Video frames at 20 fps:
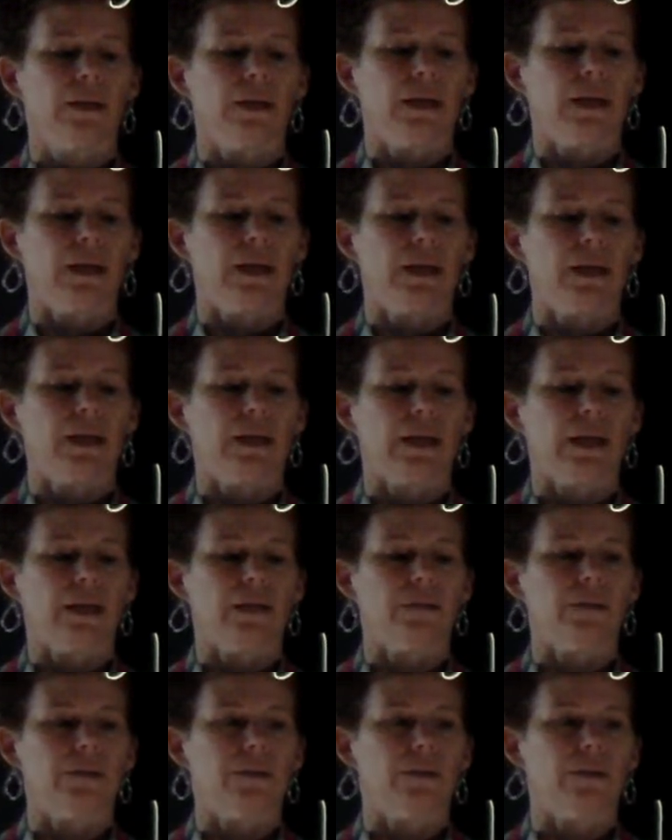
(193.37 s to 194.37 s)
and I
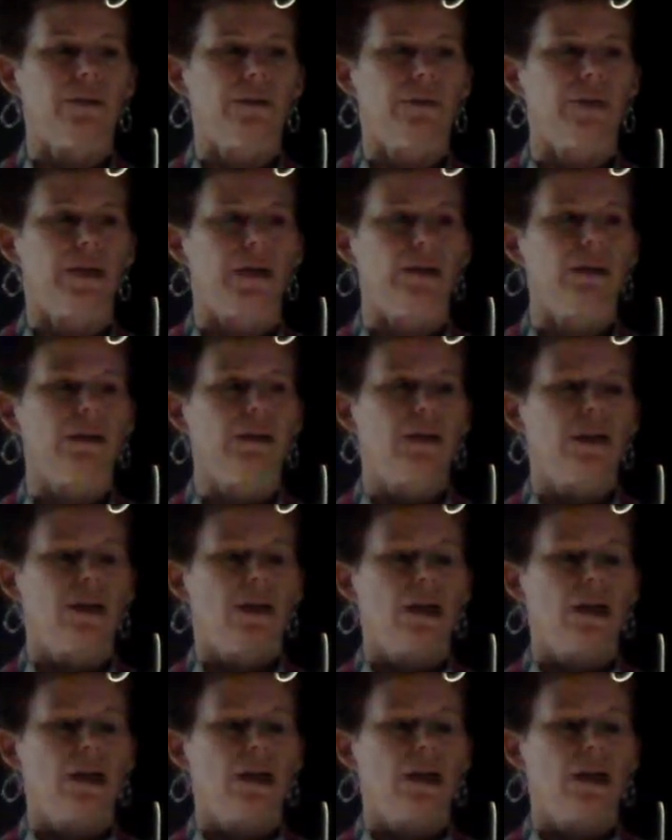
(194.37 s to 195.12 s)
have 0 there.